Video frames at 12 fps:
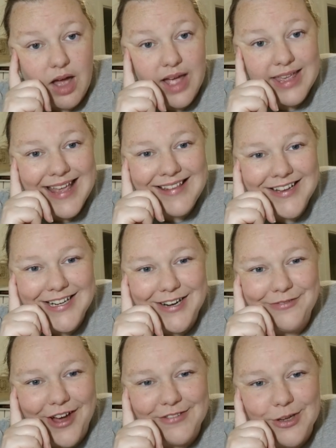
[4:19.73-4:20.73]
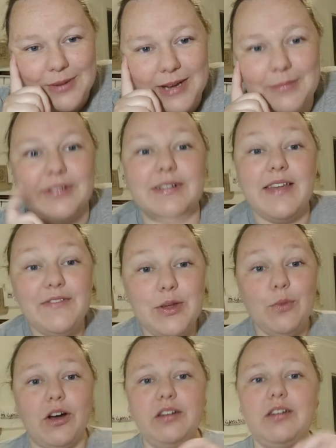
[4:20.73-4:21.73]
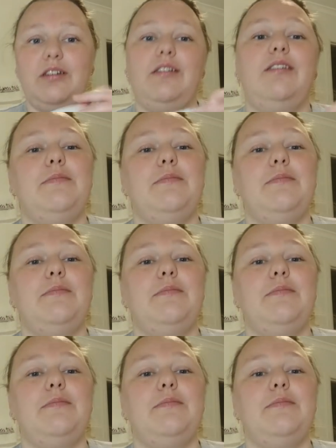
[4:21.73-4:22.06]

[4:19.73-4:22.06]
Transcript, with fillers: I guess I need five new people. If you want